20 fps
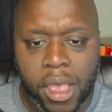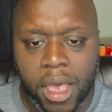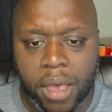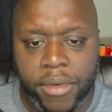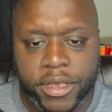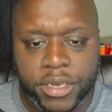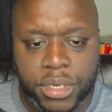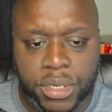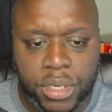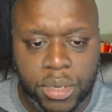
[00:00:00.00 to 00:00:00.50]
I'm
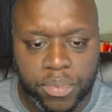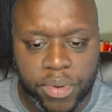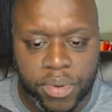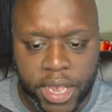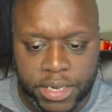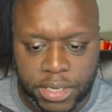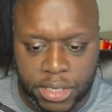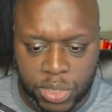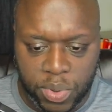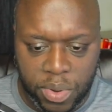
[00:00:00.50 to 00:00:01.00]
actually
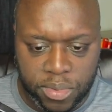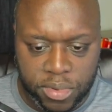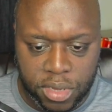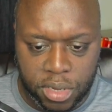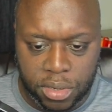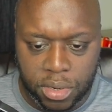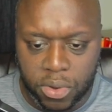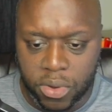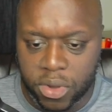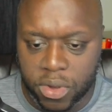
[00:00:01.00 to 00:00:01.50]
surprised these people
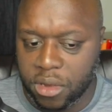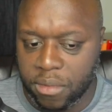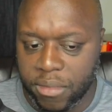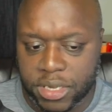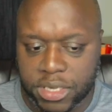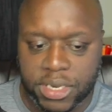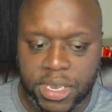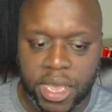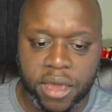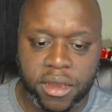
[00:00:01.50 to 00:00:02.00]
don't do it. They're
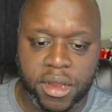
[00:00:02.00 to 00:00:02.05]
missing out